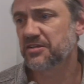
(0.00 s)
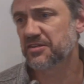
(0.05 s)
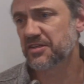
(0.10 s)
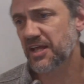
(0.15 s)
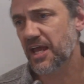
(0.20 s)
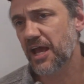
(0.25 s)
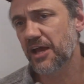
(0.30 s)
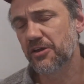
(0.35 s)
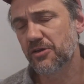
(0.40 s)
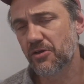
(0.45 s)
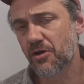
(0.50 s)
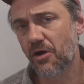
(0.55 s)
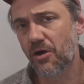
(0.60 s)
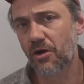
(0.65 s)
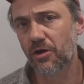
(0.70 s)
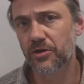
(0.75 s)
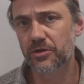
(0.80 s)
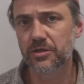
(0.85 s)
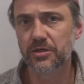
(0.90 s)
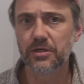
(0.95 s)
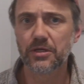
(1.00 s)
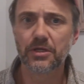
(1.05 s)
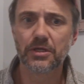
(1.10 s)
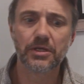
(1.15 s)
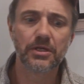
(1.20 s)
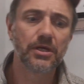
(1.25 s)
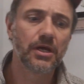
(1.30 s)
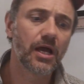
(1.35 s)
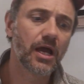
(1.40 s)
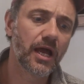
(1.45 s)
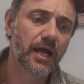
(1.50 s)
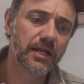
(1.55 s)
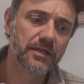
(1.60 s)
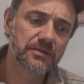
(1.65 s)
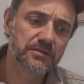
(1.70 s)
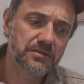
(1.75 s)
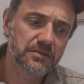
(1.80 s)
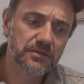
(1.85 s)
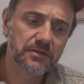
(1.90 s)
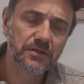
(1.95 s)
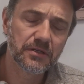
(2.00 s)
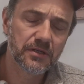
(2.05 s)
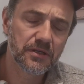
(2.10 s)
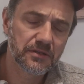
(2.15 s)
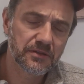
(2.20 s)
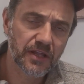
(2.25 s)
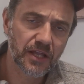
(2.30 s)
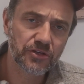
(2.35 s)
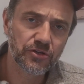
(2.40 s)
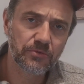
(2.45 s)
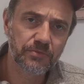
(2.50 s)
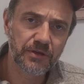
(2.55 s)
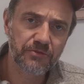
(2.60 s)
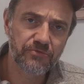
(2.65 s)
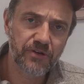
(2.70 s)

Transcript: see how you got on, and then you'll